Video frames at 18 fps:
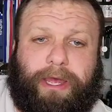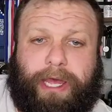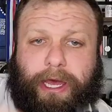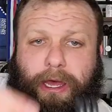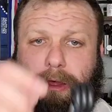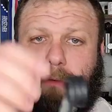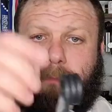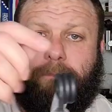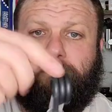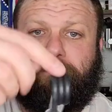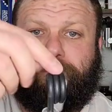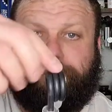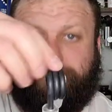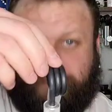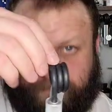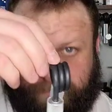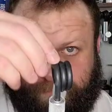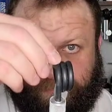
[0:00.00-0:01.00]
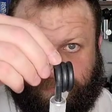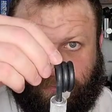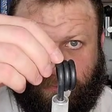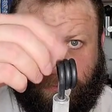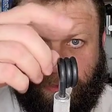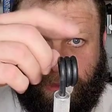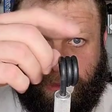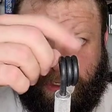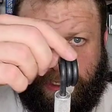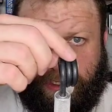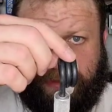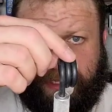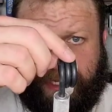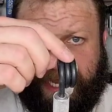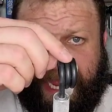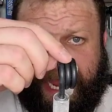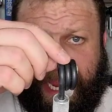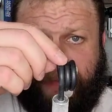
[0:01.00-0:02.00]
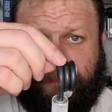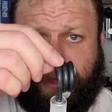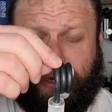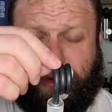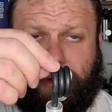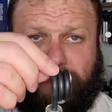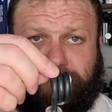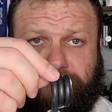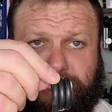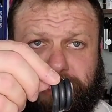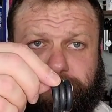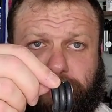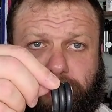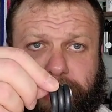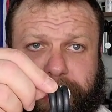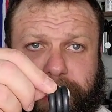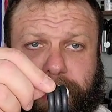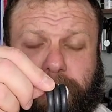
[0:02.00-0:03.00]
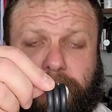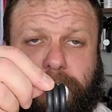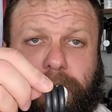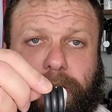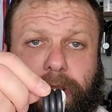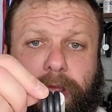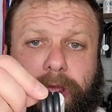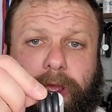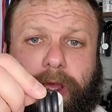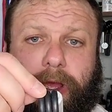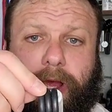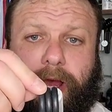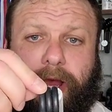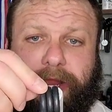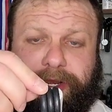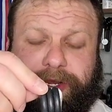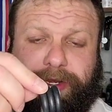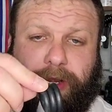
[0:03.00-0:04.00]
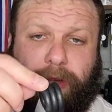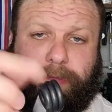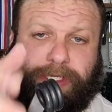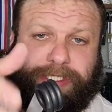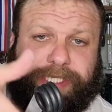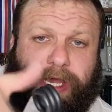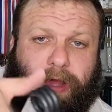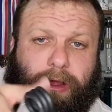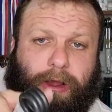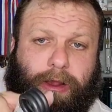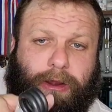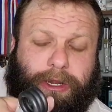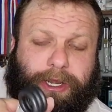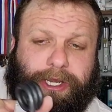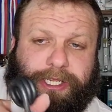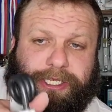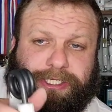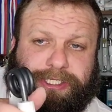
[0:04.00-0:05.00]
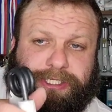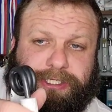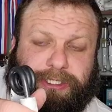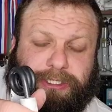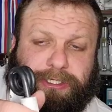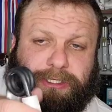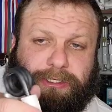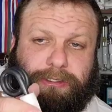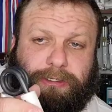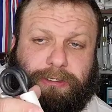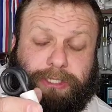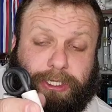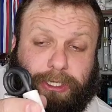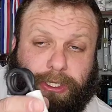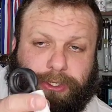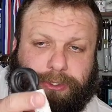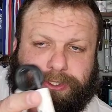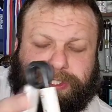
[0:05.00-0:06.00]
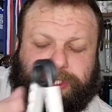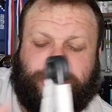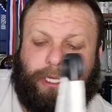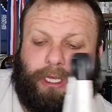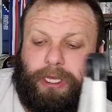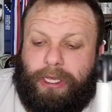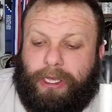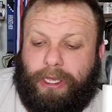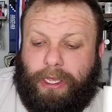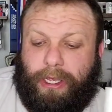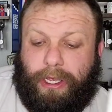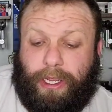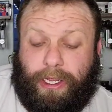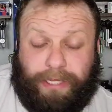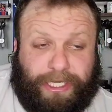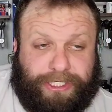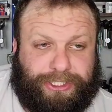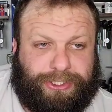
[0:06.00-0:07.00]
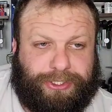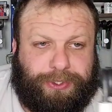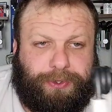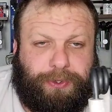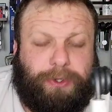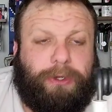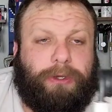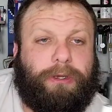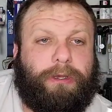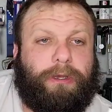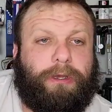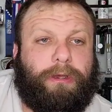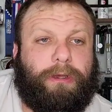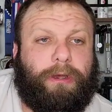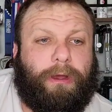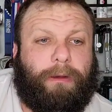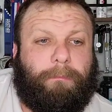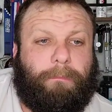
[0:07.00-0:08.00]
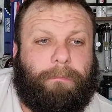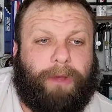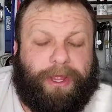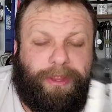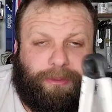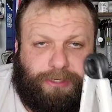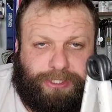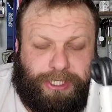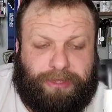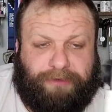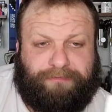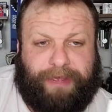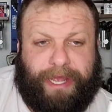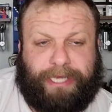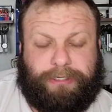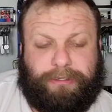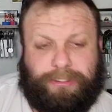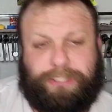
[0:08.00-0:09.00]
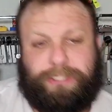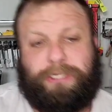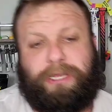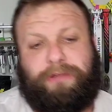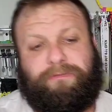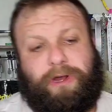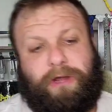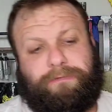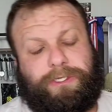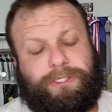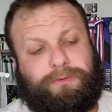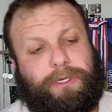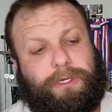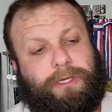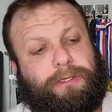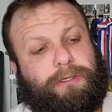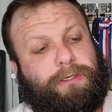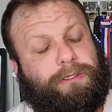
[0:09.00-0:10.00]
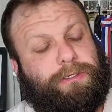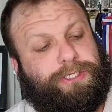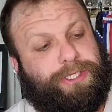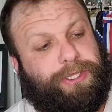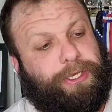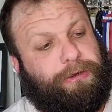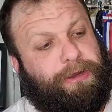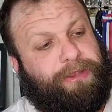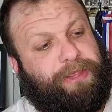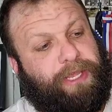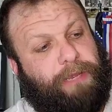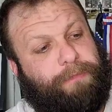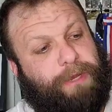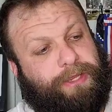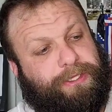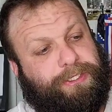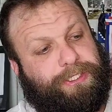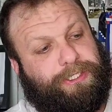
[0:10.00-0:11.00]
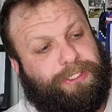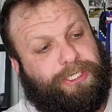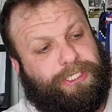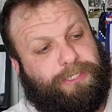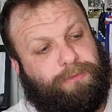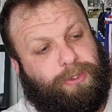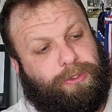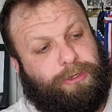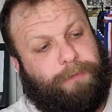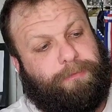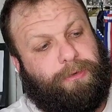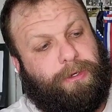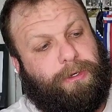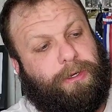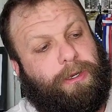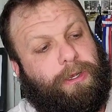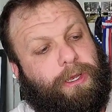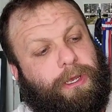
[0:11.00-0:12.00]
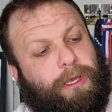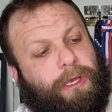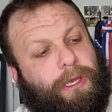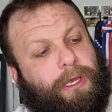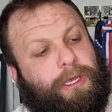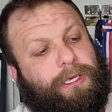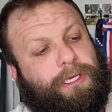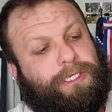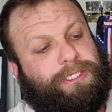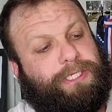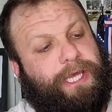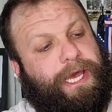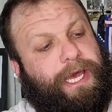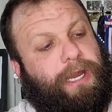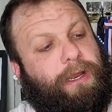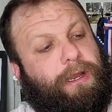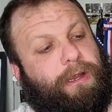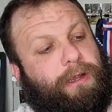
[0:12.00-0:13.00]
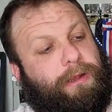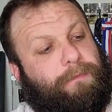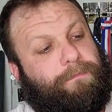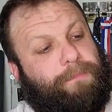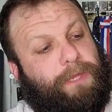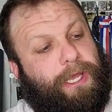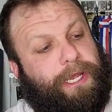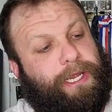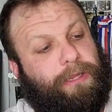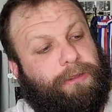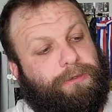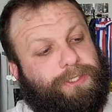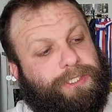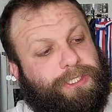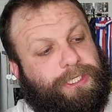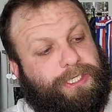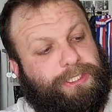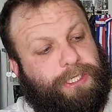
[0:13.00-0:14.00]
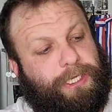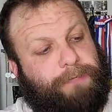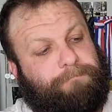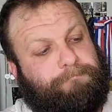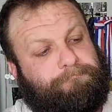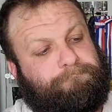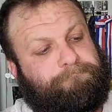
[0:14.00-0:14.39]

how the diameter of the spring determines how hard it is to close. That's true, but there's other factors involved as well. So the great thing about this adjustable gripper is that I can loosen these up,